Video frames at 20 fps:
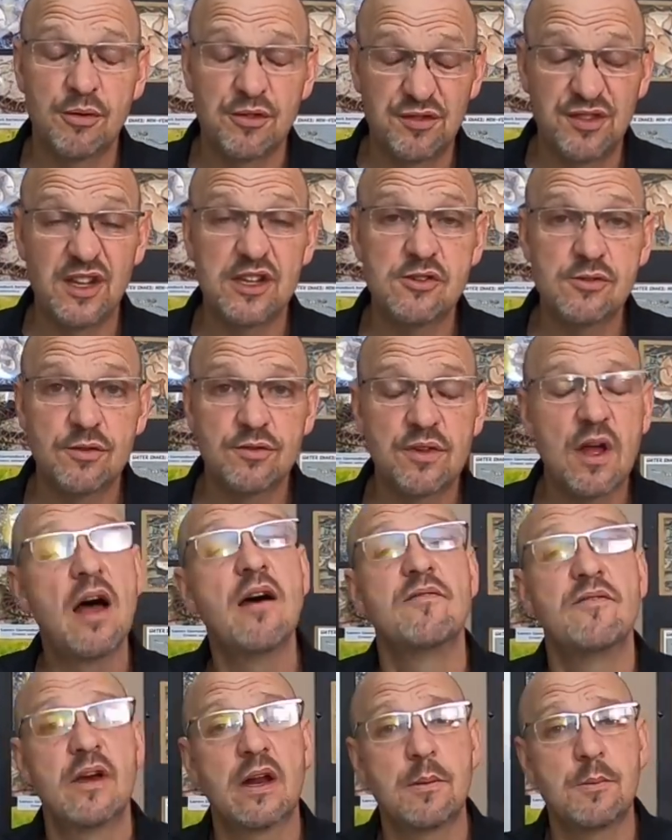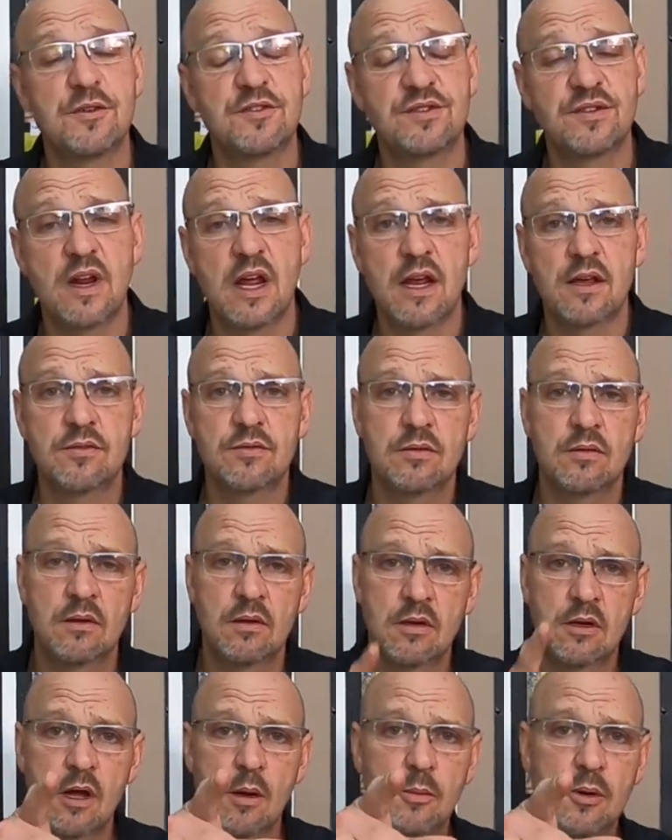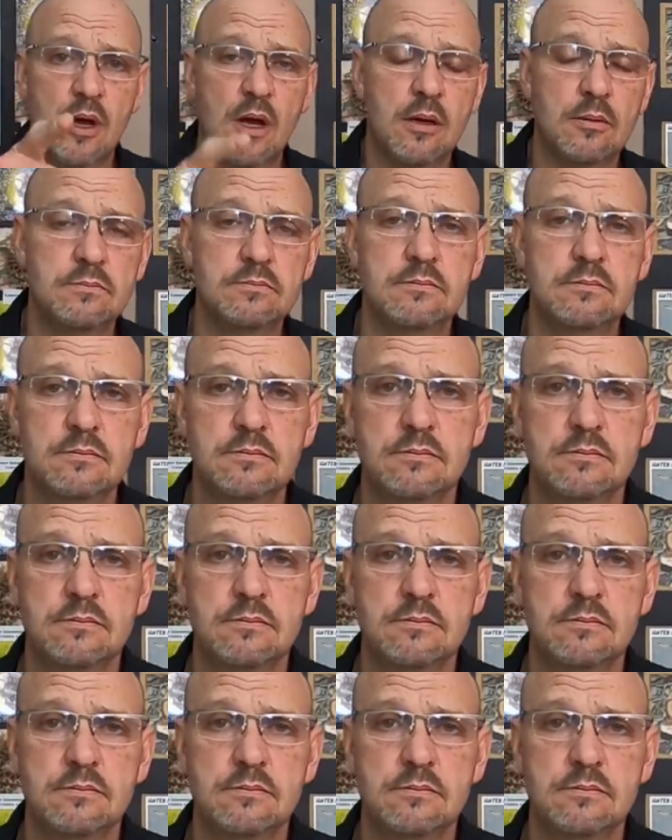procedures on venomous snakes, coming up.